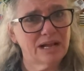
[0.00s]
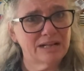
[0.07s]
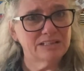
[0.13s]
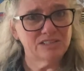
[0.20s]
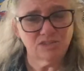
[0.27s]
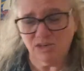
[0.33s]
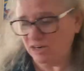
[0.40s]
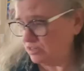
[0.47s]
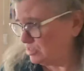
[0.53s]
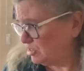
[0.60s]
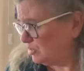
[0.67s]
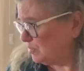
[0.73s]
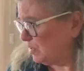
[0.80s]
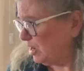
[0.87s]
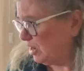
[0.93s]
and start to
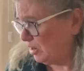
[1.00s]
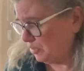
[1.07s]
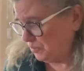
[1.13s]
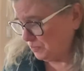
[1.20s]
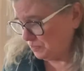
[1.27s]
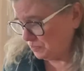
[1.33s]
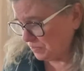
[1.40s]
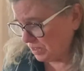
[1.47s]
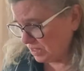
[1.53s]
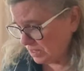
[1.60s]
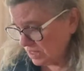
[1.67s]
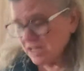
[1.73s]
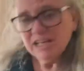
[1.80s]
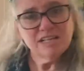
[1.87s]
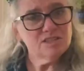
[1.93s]
grow.
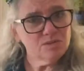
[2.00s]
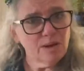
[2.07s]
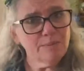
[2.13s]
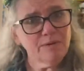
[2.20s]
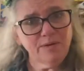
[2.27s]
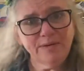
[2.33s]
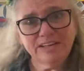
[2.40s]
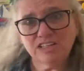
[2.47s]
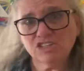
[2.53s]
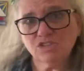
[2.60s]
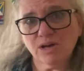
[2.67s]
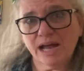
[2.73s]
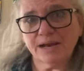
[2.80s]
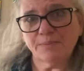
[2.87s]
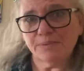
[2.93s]
So I'm going to
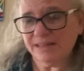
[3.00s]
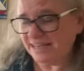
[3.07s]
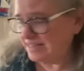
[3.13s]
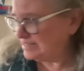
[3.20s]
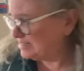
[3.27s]
try to plant